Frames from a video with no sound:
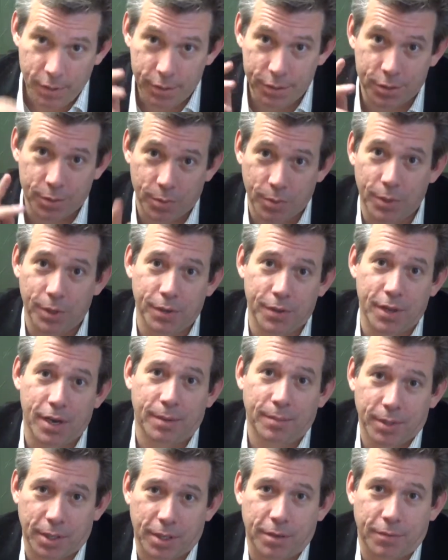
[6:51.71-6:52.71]
there's a word that
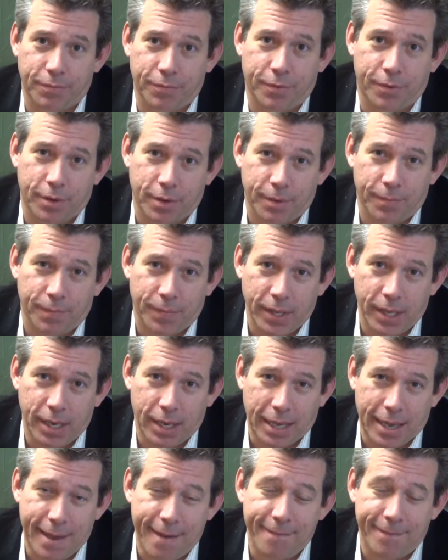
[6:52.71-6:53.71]
I'm looking for,
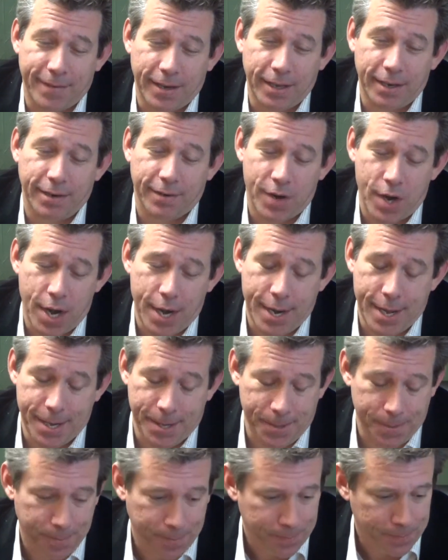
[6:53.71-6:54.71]
and I can't find it right
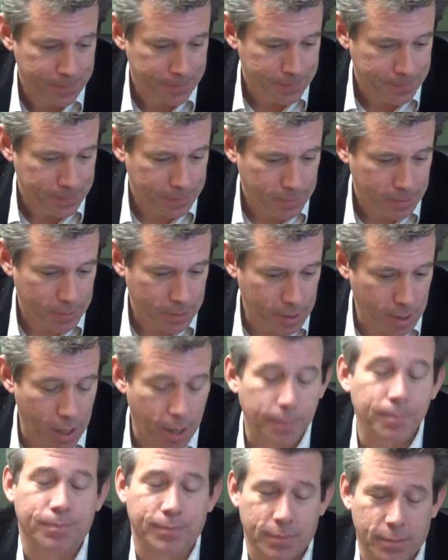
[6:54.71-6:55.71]
now. But